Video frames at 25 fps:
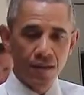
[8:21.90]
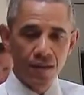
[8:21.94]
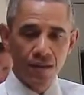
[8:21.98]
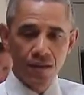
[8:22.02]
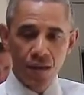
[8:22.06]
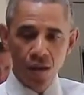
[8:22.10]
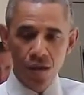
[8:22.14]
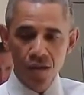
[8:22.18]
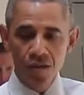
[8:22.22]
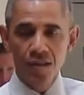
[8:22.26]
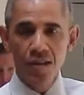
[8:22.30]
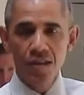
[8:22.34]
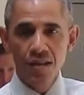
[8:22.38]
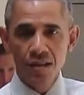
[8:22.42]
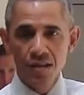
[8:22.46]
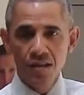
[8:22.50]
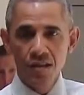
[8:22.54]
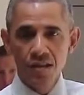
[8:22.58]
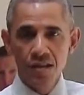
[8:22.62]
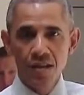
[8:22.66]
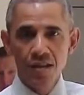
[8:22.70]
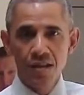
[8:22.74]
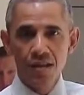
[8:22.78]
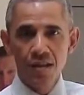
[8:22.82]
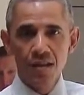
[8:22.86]

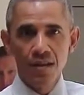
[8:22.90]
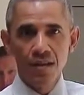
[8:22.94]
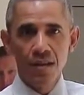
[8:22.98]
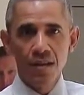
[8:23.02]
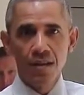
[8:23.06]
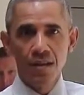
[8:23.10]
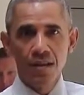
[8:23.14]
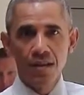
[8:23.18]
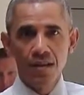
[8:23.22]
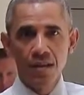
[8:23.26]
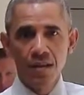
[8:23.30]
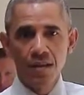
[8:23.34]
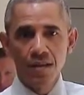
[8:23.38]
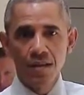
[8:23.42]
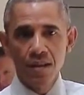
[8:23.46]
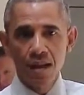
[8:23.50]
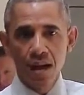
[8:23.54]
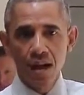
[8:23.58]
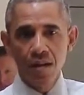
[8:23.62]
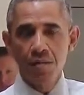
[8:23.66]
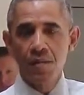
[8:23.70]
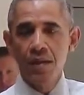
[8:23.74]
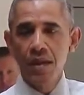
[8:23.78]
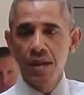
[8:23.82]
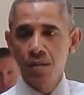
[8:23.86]
versus
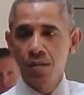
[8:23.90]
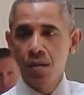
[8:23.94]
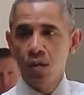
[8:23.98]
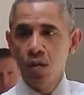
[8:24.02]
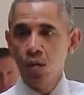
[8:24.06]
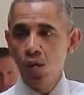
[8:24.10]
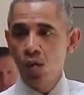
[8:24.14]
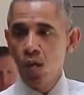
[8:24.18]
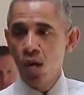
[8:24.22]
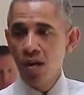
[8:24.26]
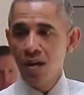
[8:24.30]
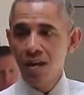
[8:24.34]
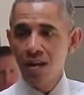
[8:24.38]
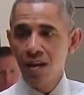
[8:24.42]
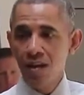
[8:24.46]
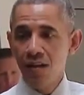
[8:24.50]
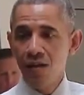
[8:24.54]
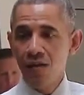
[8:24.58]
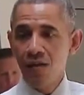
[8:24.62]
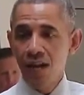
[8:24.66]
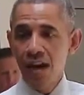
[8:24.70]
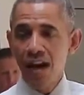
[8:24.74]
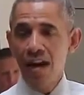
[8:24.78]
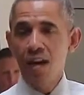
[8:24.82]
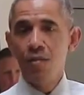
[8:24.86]
young people who are in an
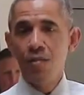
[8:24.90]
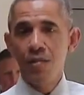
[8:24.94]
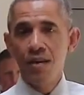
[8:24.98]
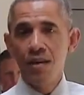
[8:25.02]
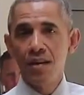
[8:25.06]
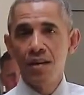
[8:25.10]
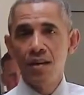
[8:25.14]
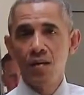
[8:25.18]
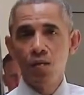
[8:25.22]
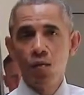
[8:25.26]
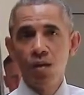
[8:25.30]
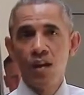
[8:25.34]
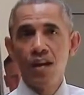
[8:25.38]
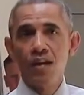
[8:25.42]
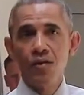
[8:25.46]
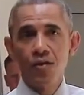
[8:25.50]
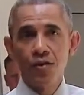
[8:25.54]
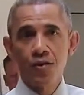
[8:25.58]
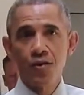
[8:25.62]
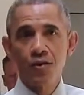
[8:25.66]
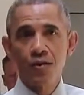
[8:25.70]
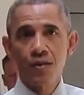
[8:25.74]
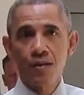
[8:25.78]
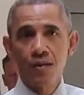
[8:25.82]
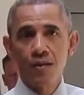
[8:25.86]
environment in which